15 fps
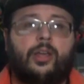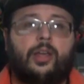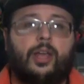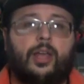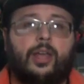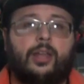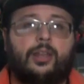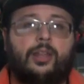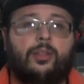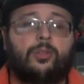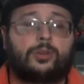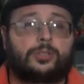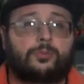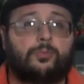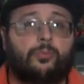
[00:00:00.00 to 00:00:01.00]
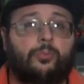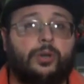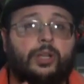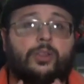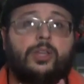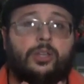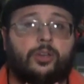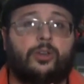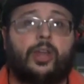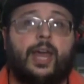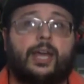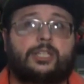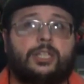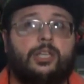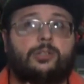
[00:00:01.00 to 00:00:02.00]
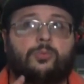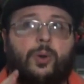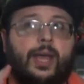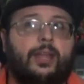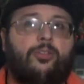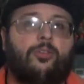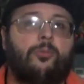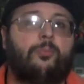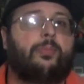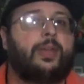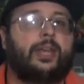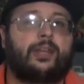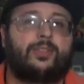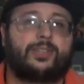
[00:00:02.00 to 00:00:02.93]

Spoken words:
and he looks really good, actually. He's way too big.